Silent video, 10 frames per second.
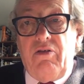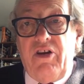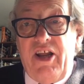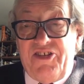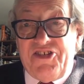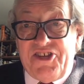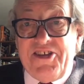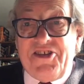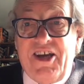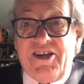Let's set
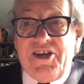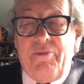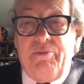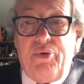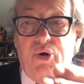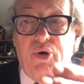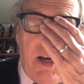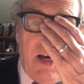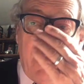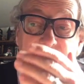an example
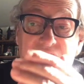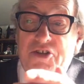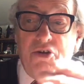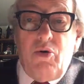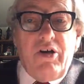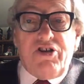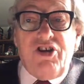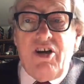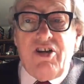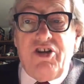and let's do what
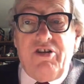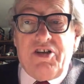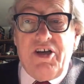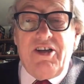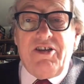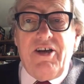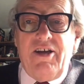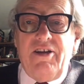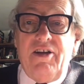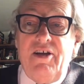Churchill did
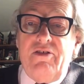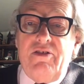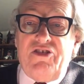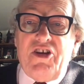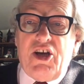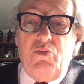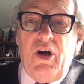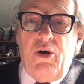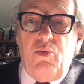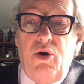in the Second
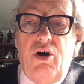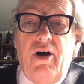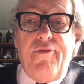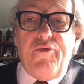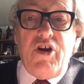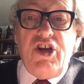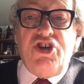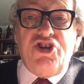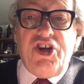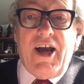World War of
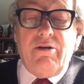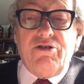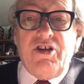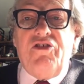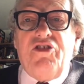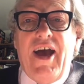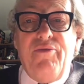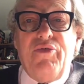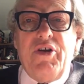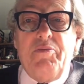reaching out to
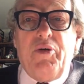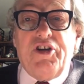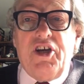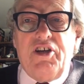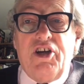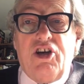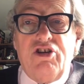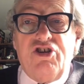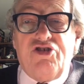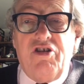everybody in the
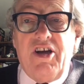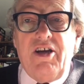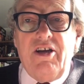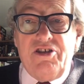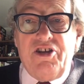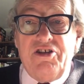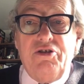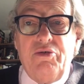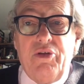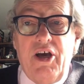country to
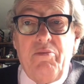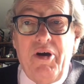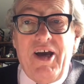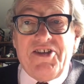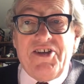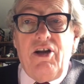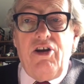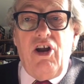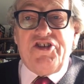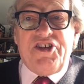do their bit,
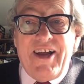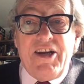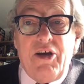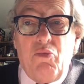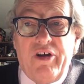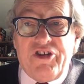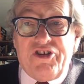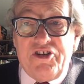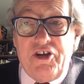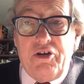not telling them what
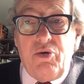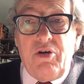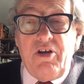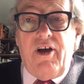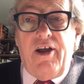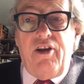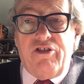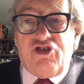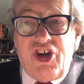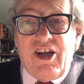to do and not
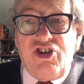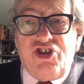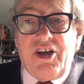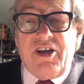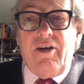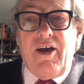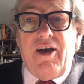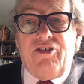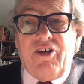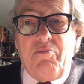changing
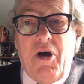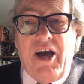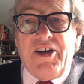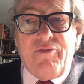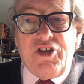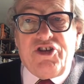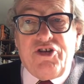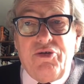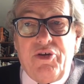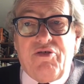his mind every
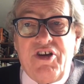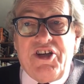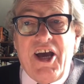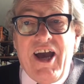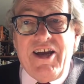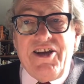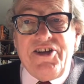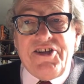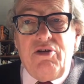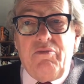2 or 3
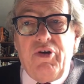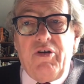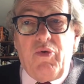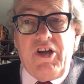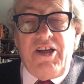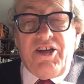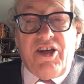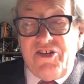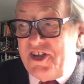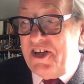days. But we need
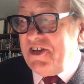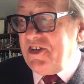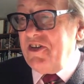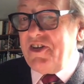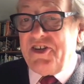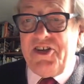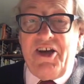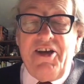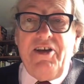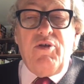
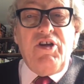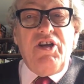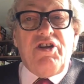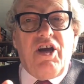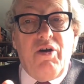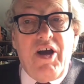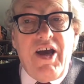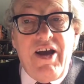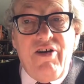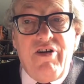consistency, we need
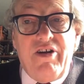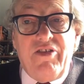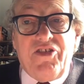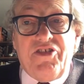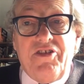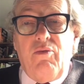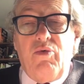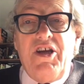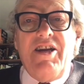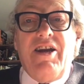coherence, we
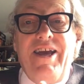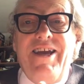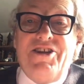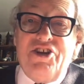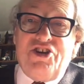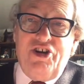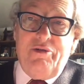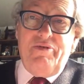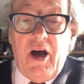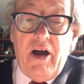need
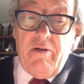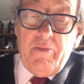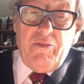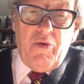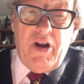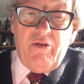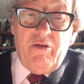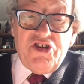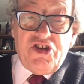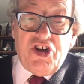leadership. I remember when I
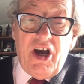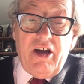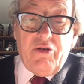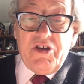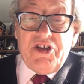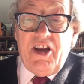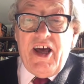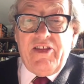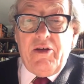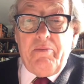was a child, we still
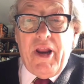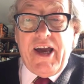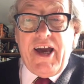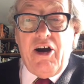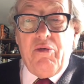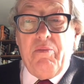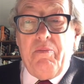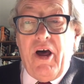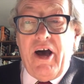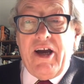had the blackout
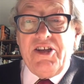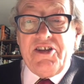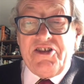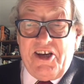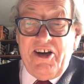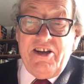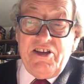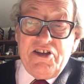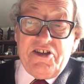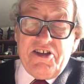blinds as
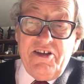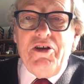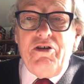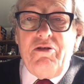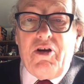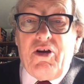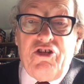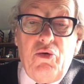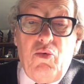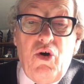curtains, because
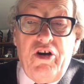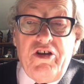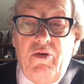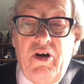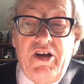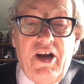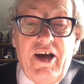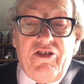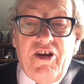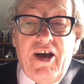in the war you weren't
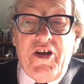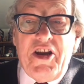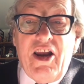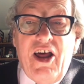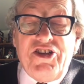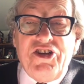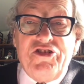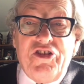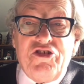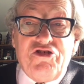allowed to have any light
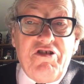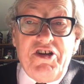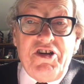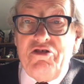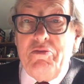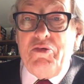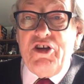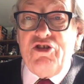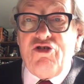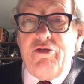onto the street or you'd be
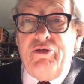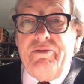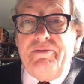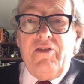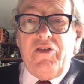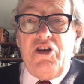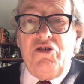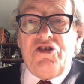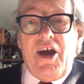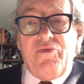in trouble. They
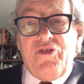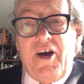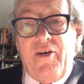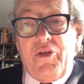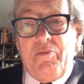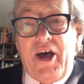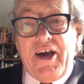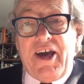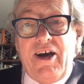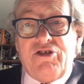used to have the
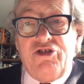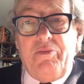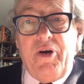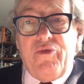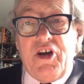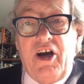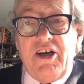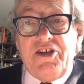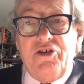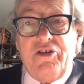blackout up every
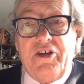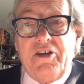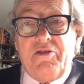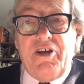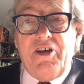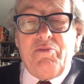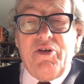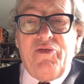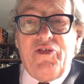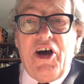night or they'd be
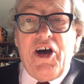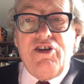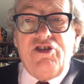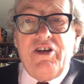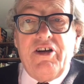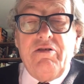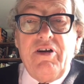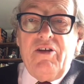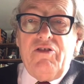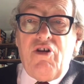fined,
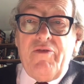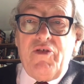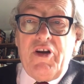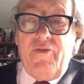driving.